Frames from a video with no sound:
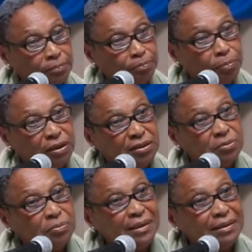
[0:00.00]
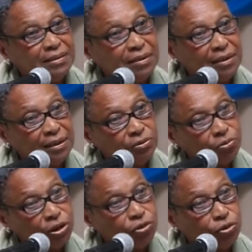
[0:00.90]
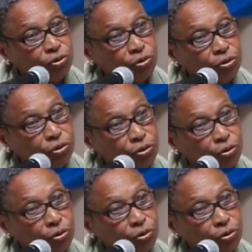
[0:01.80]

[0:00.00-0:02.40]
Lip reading: possibility that we should